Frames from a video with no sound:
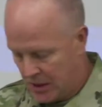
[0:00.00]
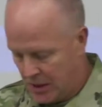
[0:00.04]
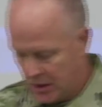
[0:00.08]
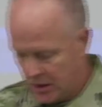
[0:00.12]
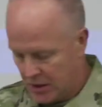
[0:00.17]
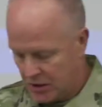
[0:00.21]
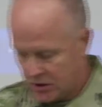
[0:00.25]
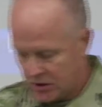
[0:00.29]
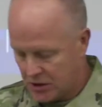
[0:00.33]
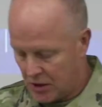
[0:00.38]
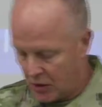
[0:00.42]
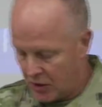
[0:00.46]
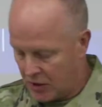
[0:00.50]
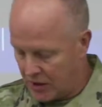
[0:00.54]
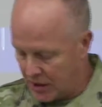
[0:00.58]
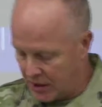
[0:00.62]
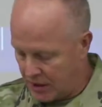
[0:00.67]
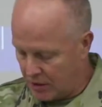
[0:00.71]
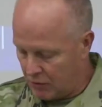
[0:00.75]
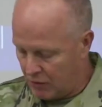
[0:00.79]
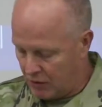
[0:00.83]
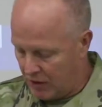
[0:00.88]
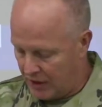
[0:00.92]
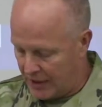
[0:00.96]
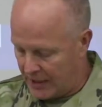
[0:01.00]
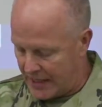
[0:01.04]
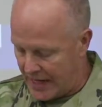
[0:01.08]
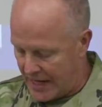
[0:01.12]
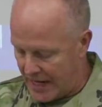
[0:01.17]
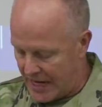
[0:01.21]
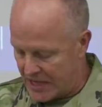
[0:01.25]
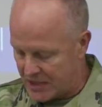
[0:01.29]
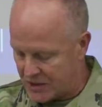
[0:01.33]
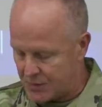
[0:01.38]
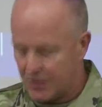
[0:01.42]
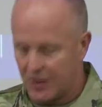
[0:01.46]
So it really
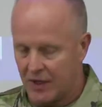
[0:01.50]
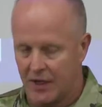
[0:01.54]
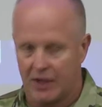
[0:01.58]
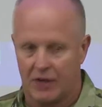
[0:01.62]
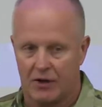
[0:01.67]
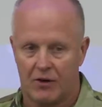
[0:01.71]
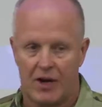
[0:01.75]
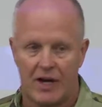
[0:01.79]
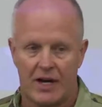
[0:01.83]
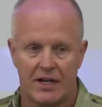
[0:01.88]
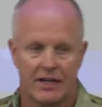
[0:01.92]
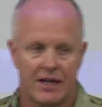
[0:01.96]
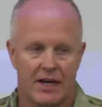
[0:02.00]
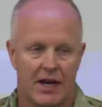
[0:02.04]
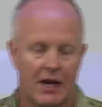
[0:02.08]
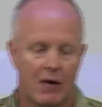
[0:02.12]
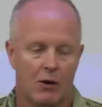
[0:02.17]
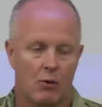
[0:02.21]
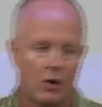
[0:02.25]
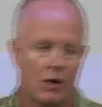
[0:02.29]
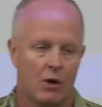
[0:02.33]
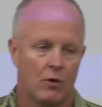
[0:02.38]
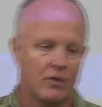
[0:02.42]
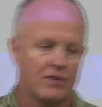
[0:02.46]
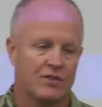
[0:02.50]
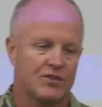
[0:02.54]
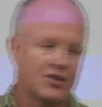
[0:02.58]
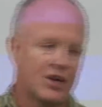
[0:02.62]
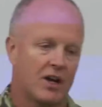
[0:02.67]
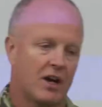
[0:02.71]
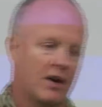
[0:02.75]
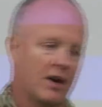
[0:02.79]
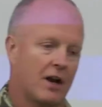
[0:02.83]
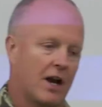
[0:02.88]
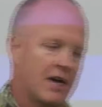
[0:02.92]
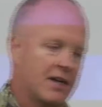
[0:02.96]
has been a great day where we've
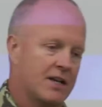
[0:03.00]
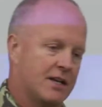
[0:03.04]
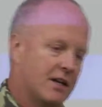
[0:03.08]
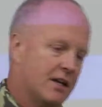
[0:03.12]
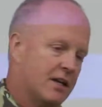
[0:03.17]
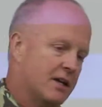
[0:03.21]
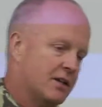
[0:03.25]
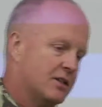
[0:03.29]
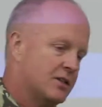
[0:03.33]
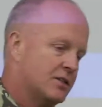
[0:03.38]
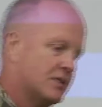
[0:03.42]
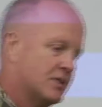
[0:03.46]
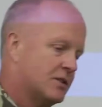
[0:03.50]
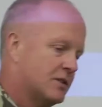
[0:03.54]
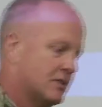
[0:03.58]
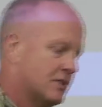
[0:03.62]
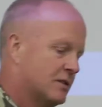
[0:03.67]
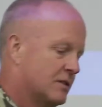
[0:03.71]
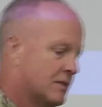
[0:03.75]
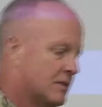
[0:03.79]
shared ideas,